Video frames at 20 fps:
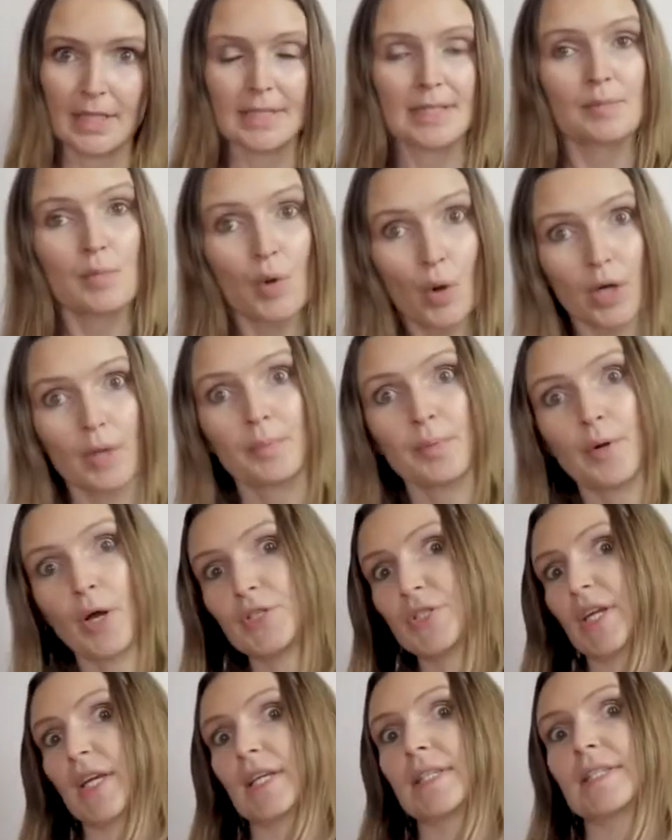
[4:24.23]
Smaller
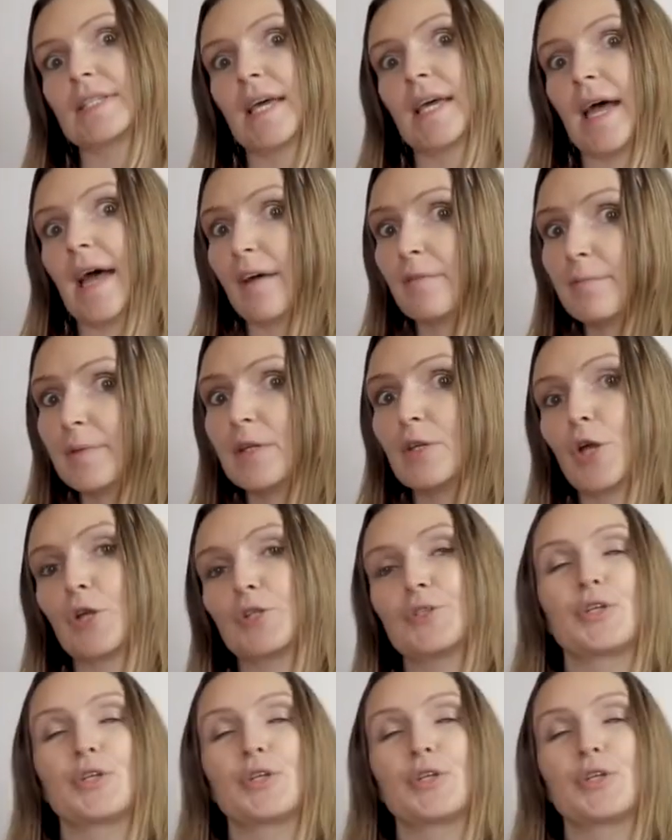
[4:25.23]
projects have been known